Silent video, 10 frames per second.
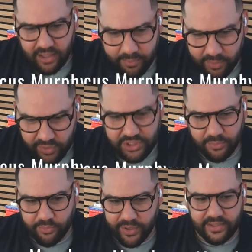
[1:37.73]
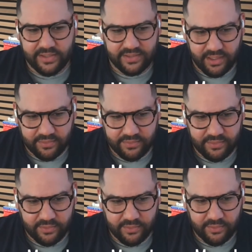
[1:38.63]
mean, we jump right into
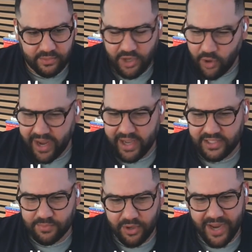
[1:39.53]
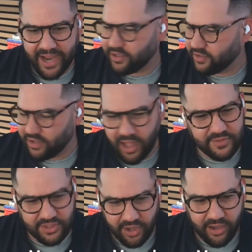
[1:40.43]
stuff. No hands bar,
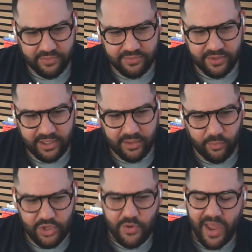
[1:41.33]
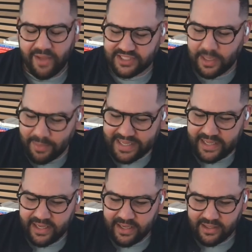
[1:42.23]
gloves off. When you have
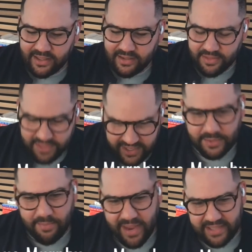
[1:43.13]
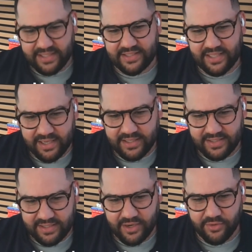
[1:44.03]
somebody this amazing sitting in a
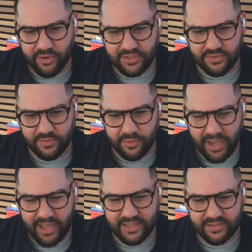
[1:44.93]
seat across from us,